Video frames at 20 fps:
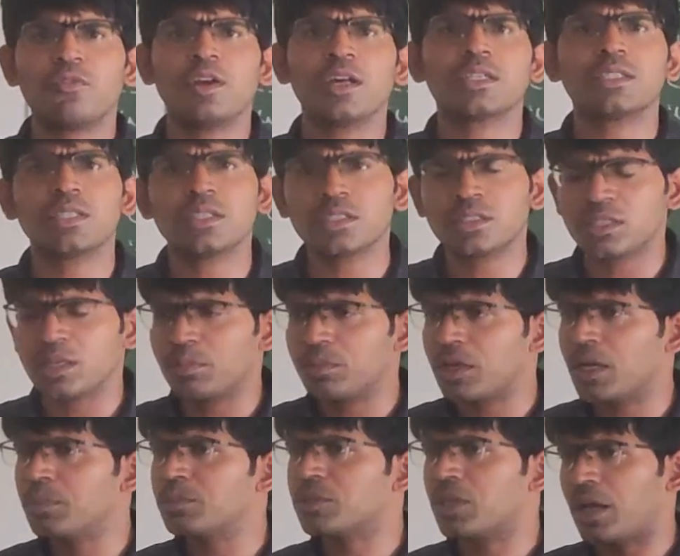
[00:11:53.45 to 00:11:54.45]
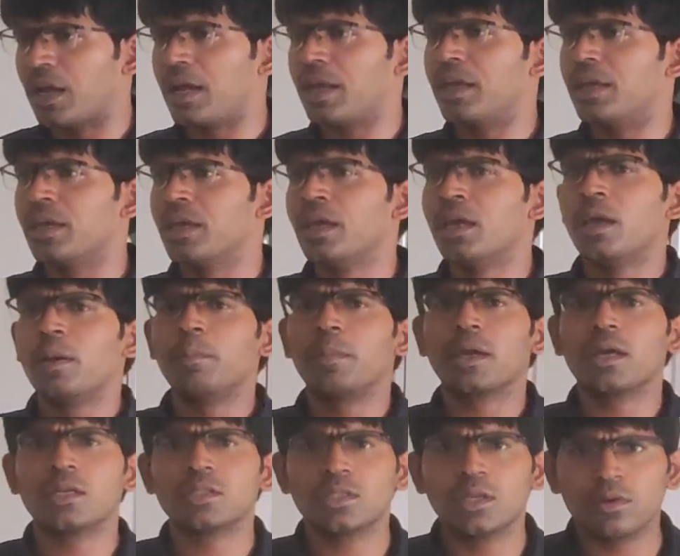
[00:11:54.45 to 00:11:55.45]
reflections sometimes high,
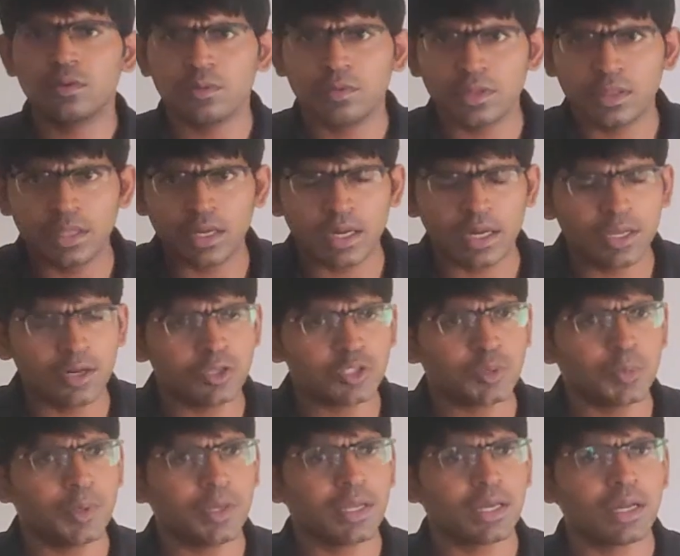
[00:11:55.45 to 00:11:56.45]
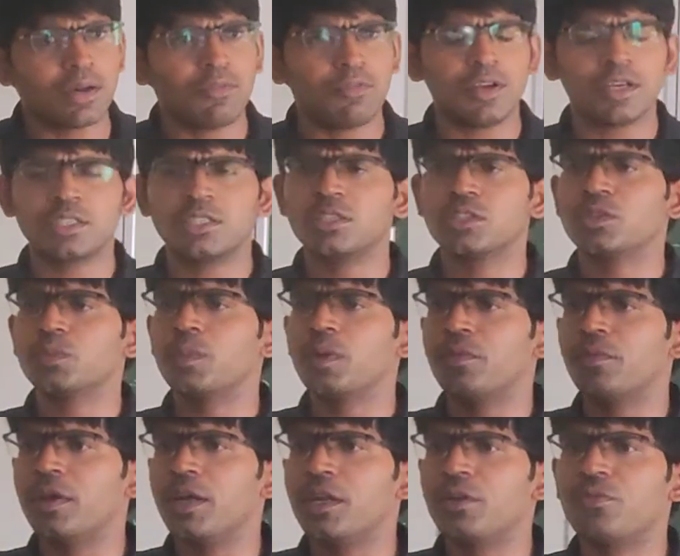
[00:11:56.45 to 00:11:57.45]
because of the ionospheric reflections
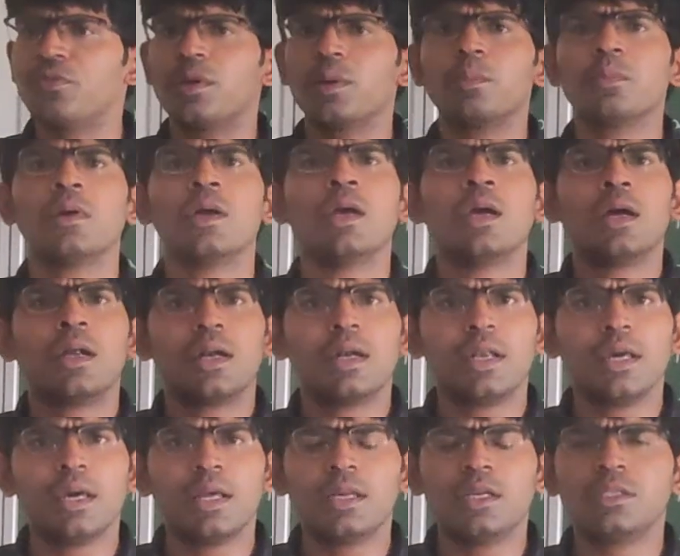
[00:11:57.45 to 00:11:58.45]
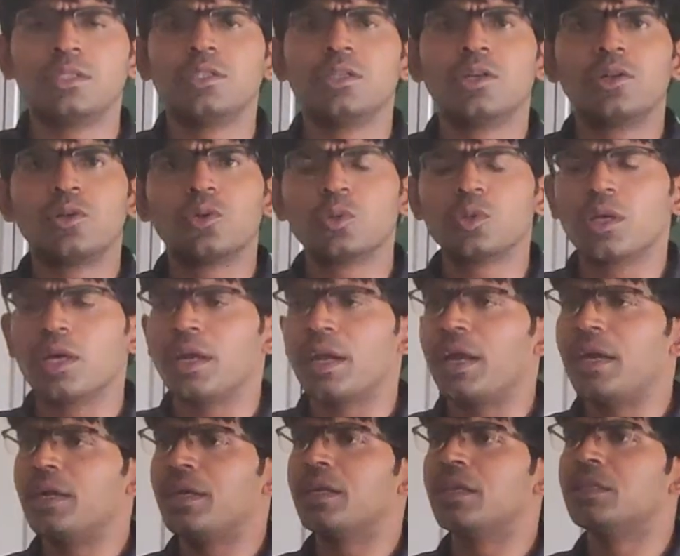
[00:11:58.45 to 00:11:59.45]
may vary from day region to the
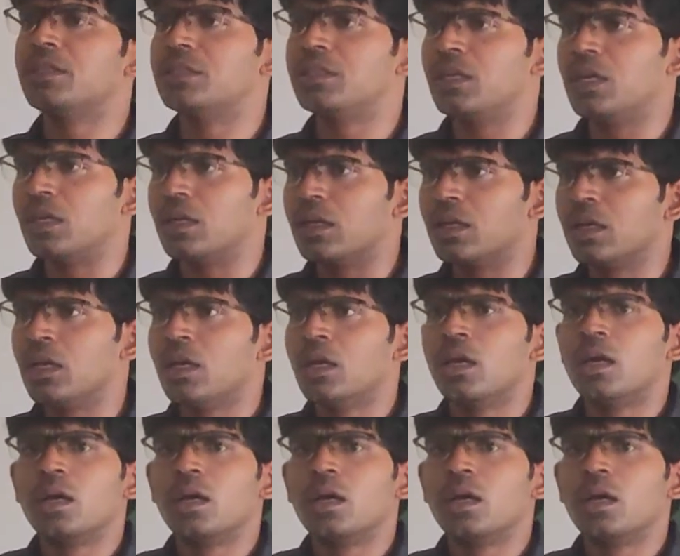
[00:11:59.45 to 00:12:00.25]
night region.